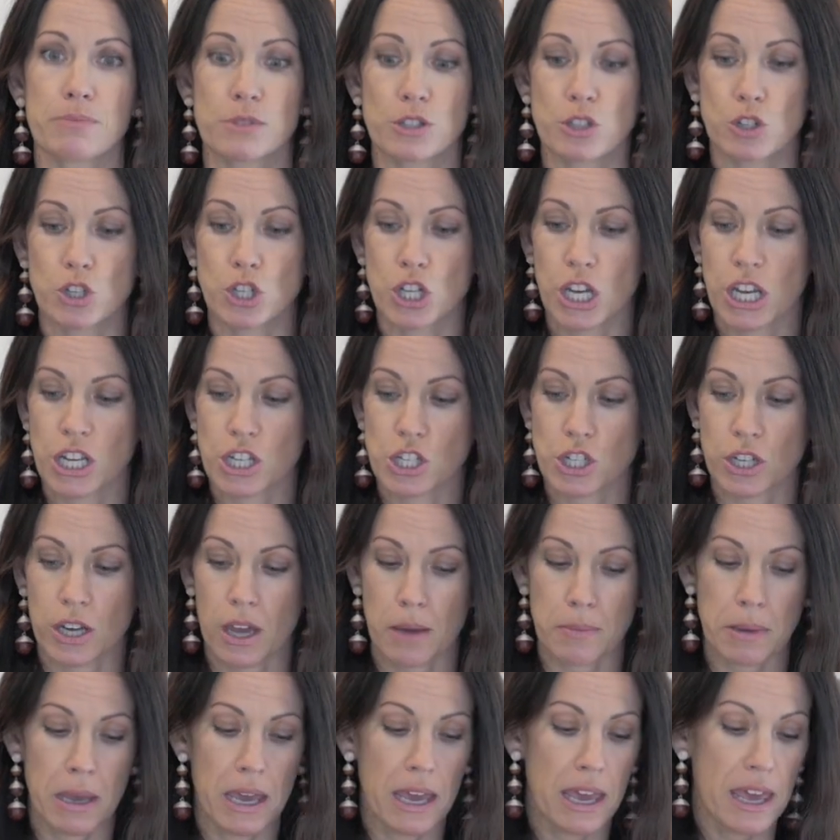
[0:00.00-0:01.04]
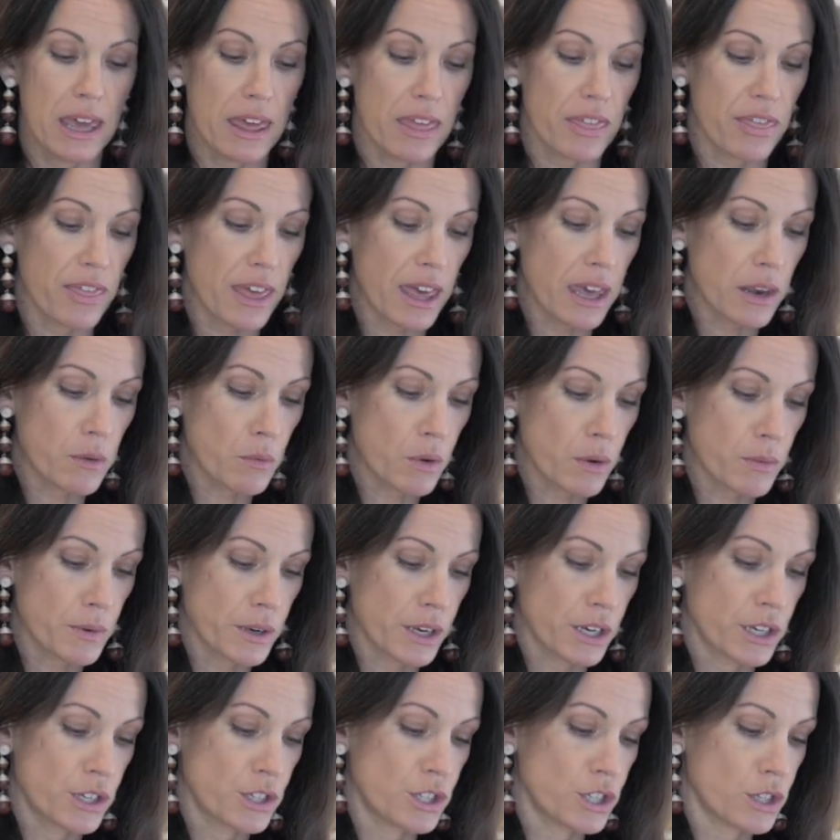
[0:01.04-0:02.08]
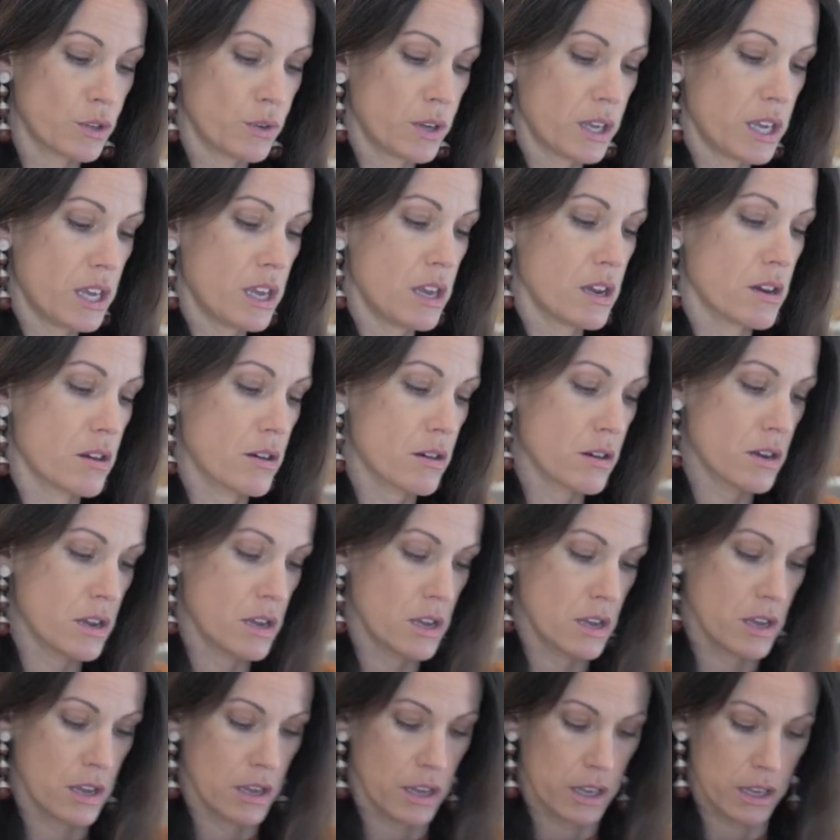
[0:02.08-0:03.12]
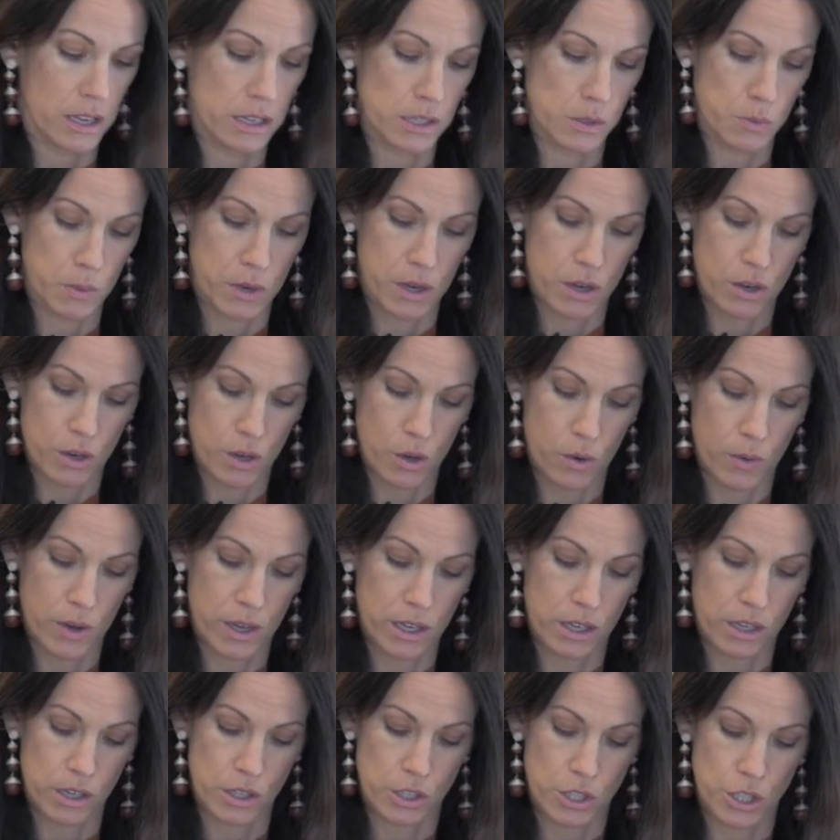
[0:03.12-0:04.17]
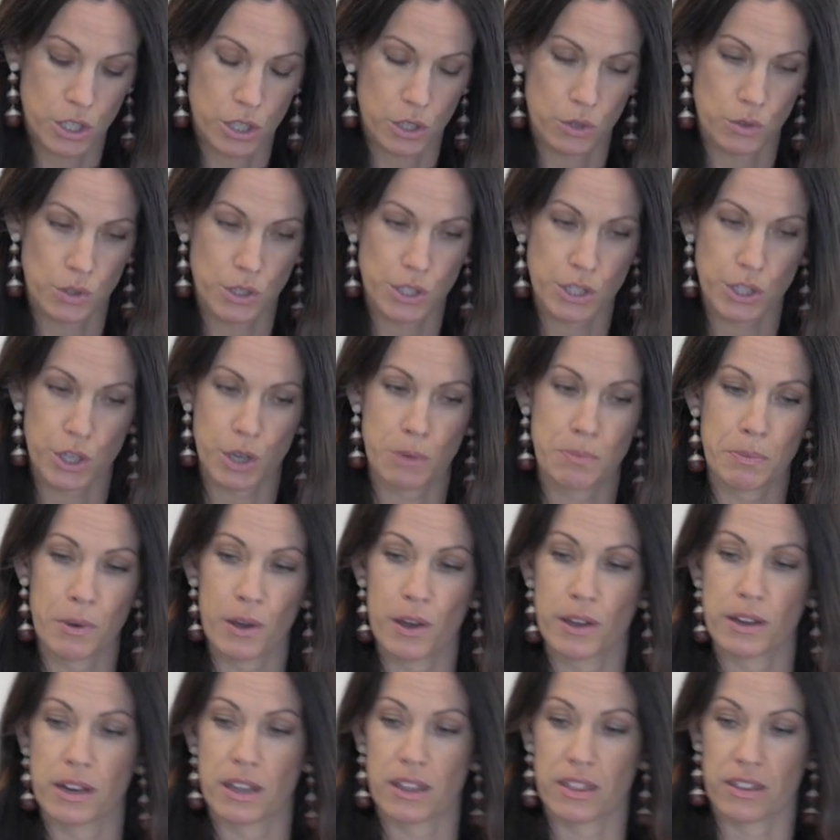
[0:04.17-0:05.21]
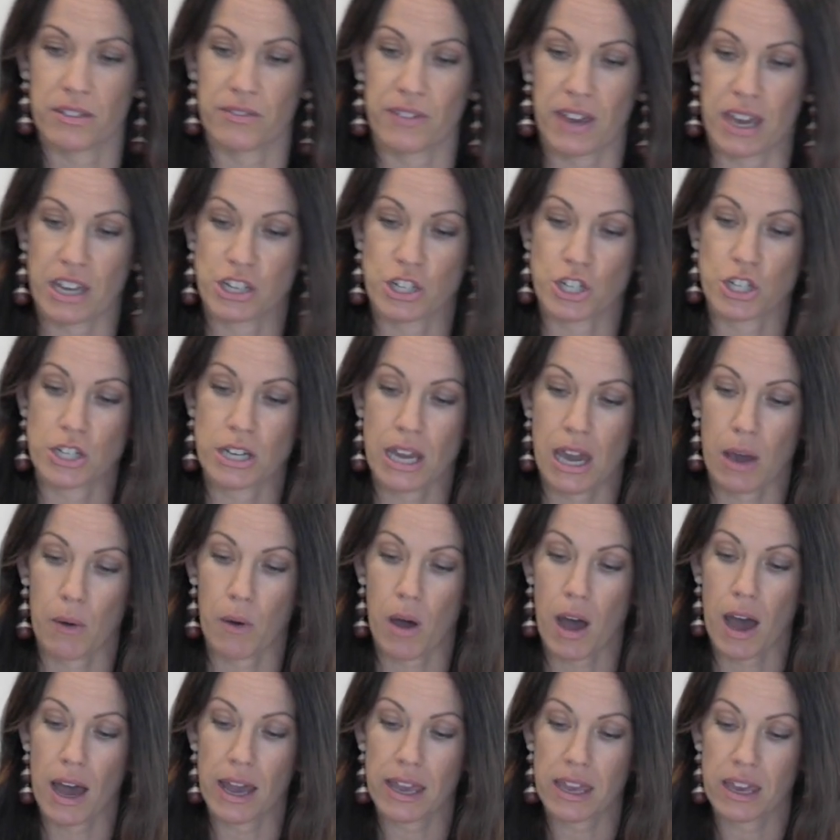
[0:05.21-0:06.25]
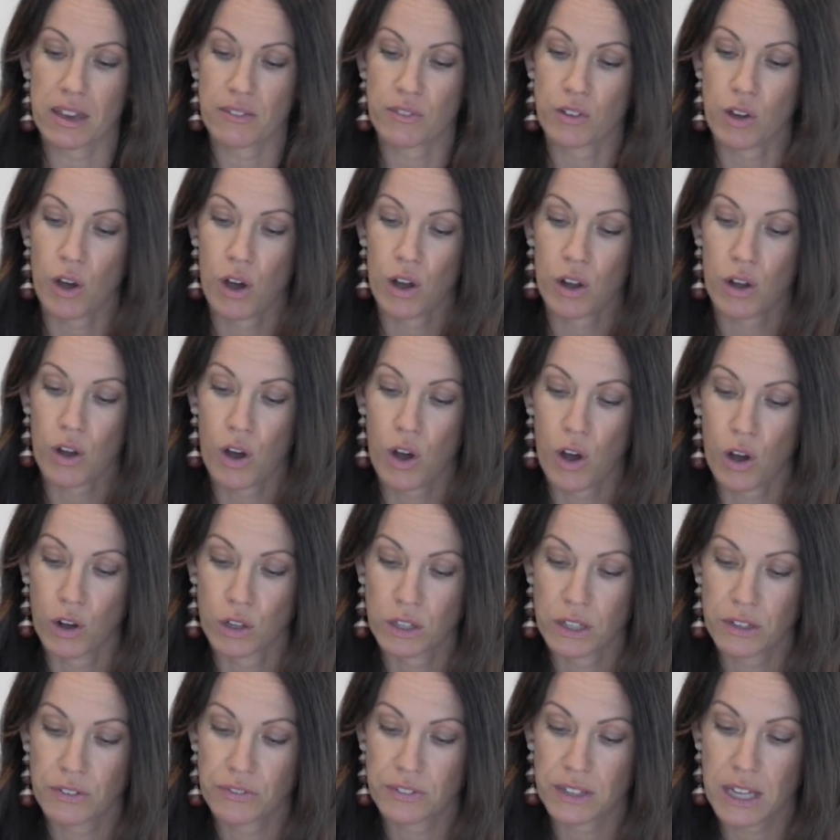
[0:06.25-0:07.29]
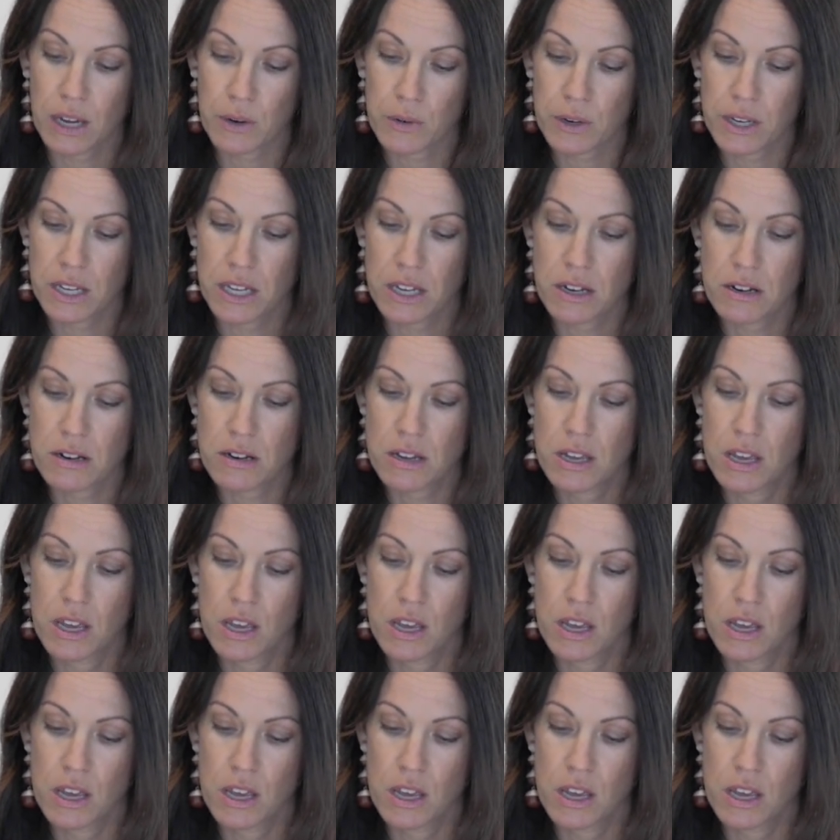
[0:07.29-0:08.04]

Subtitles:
So change it up. Then what we're gonna do here is we are going to scoop on the veg. Now, I have got cauliflower here.